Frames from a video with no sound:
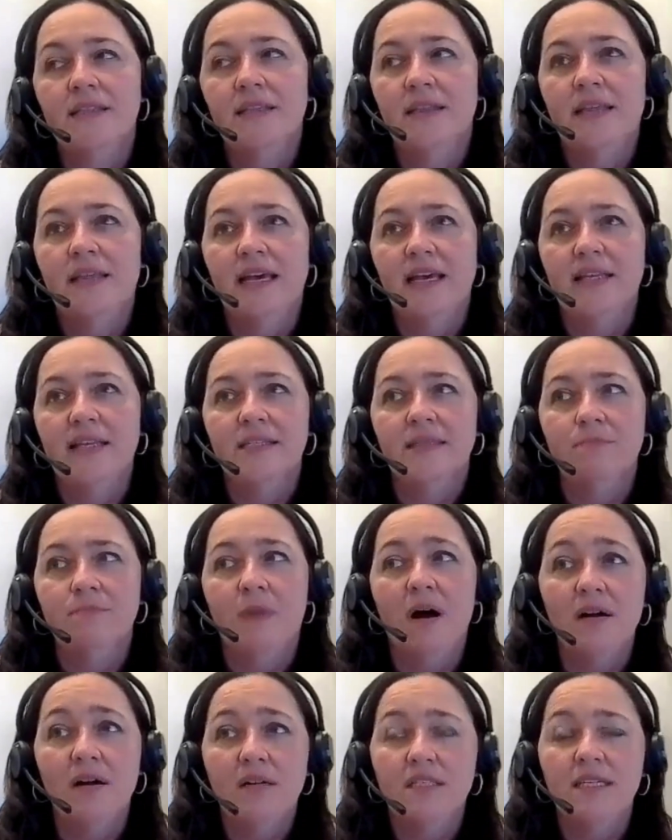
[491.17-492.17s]
there's
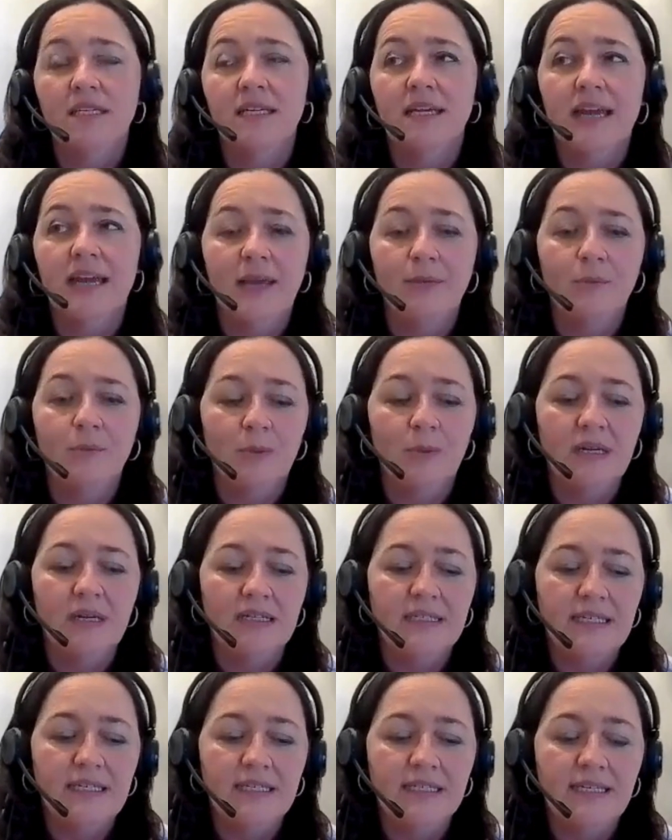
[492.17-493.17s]
marketing
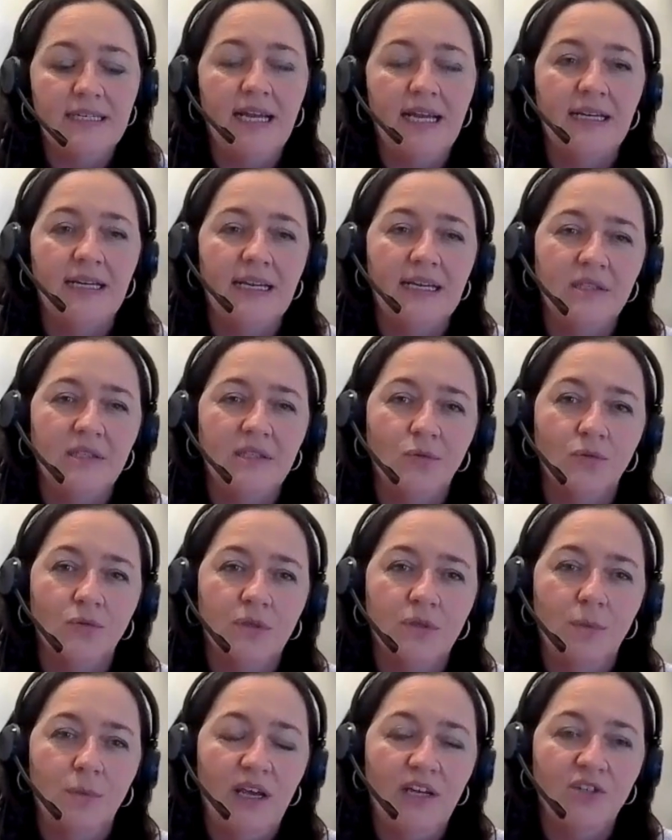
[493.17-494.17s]
capability and techniques and
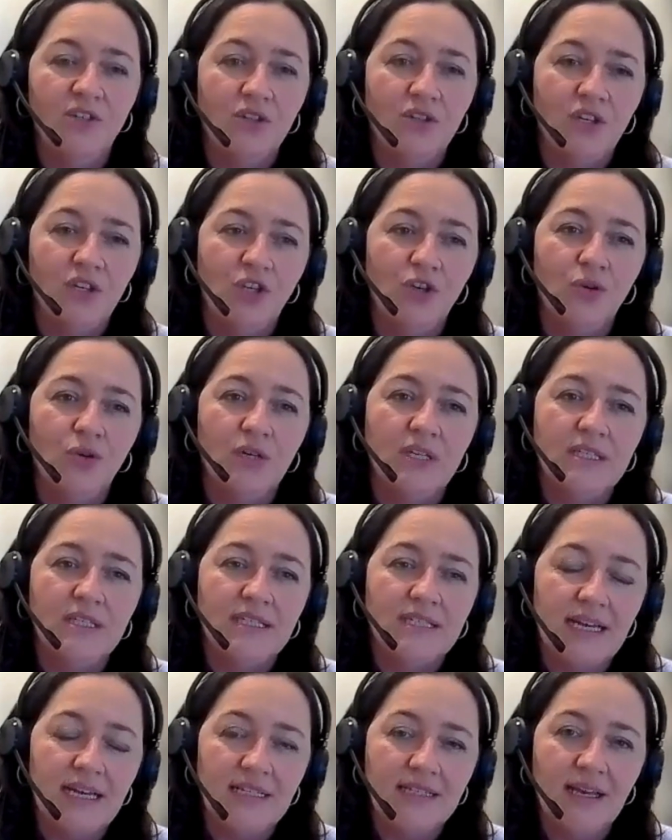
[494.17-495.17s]
automation that you can
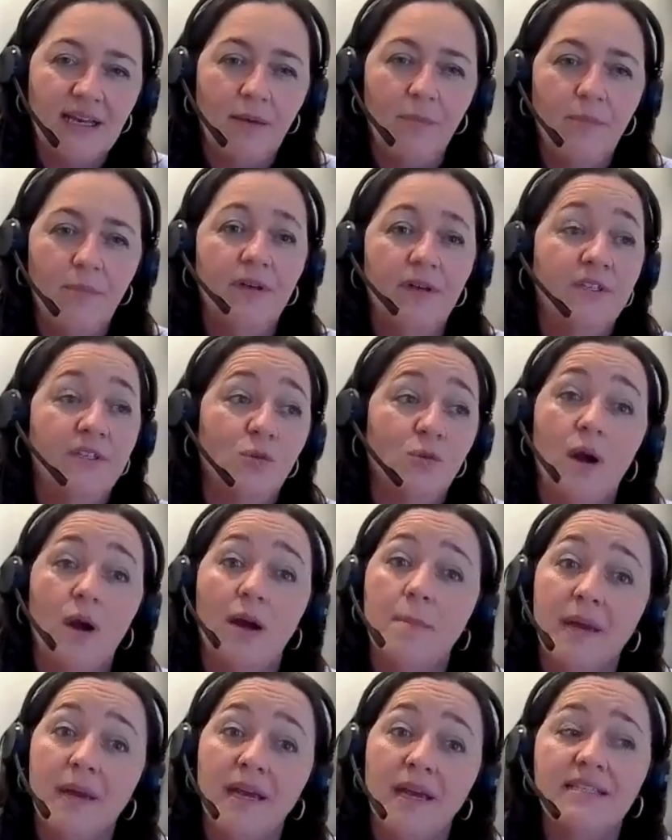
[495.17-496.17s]
set up that is
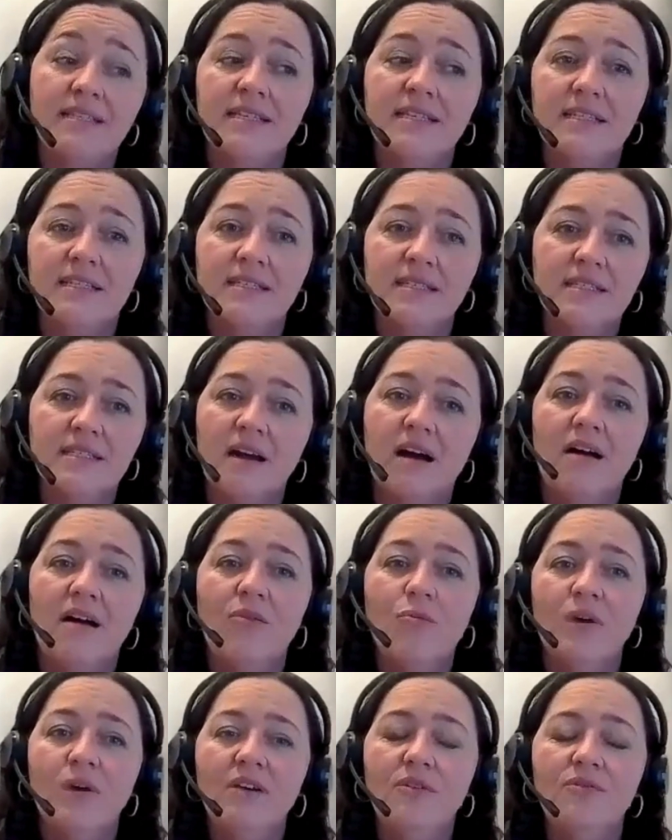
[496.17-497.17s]
quite basic to
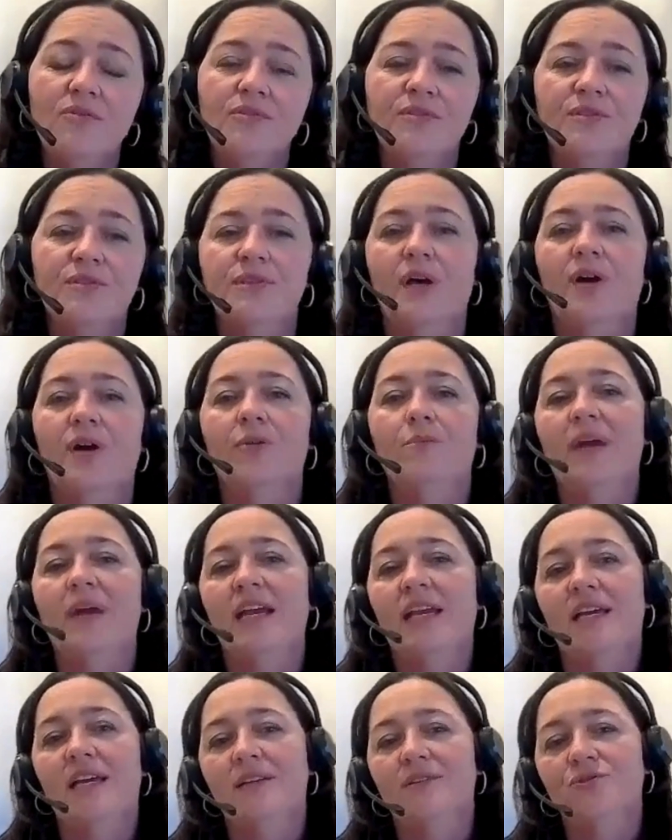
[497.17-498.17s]
start with. So
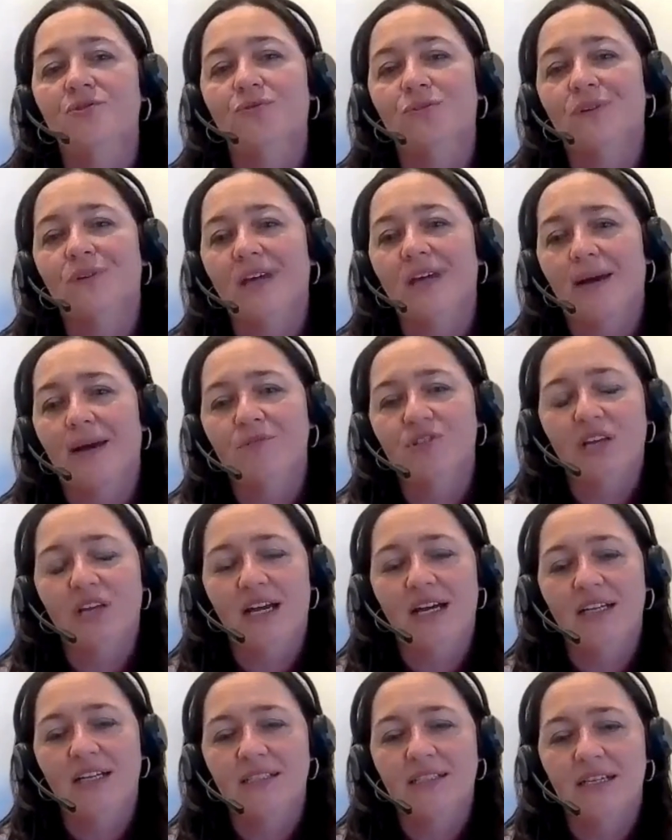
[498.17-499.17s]
making sure you capture
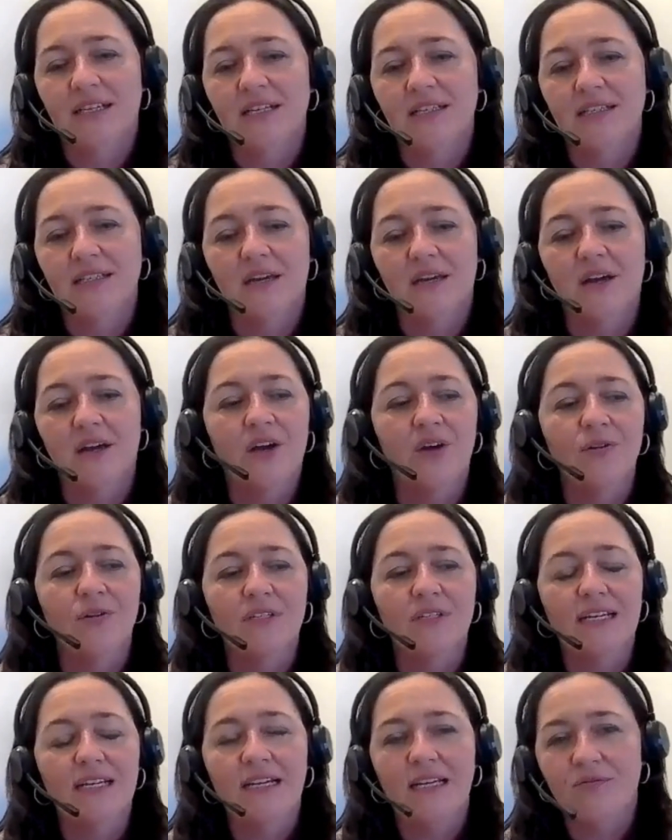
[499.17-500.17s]
candidates that are going
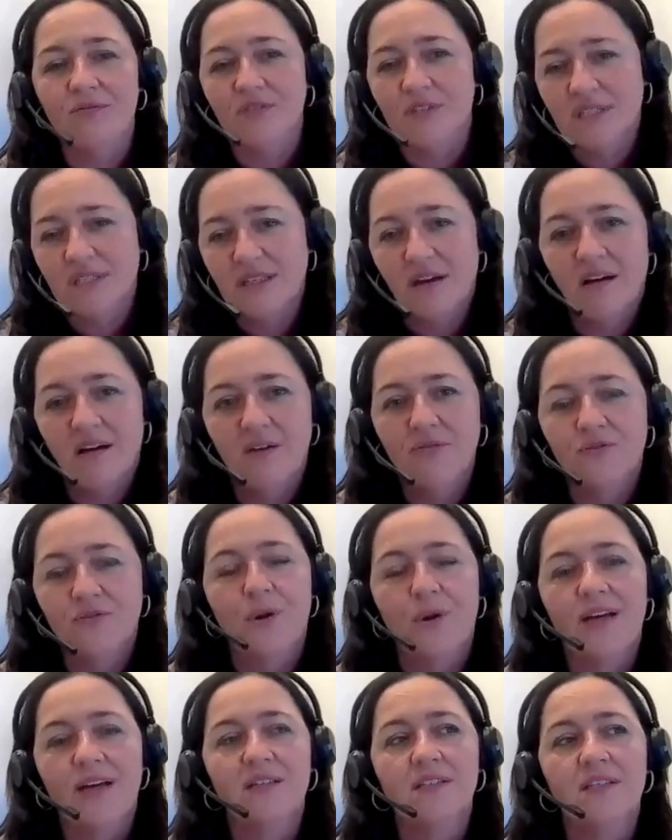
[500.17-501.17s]
to leave the site
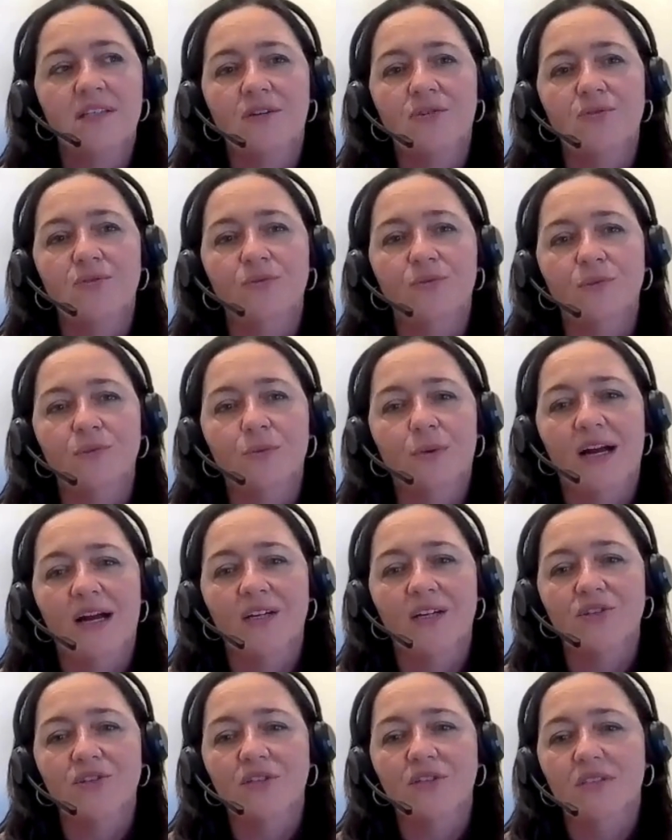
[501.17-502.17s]
through exit call to
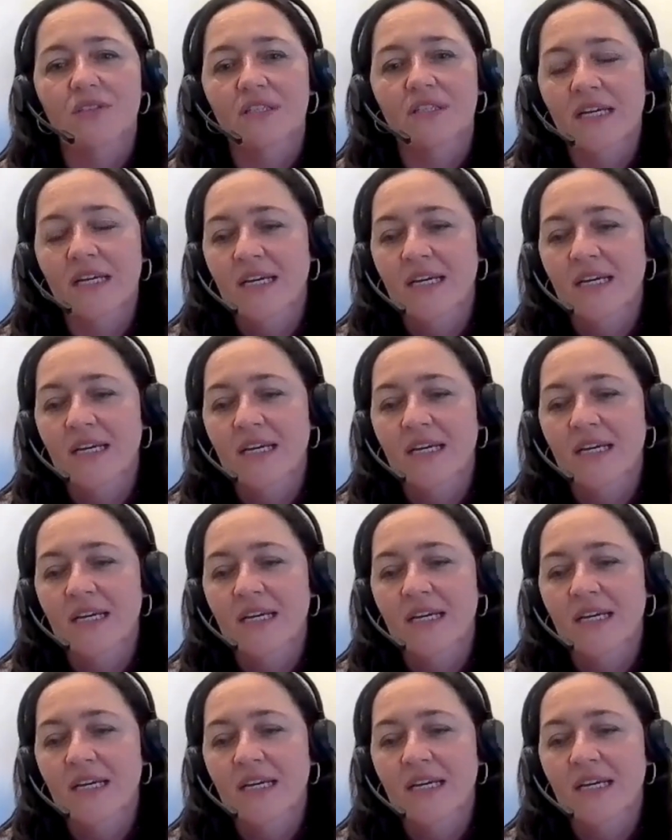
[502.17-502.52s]
actions.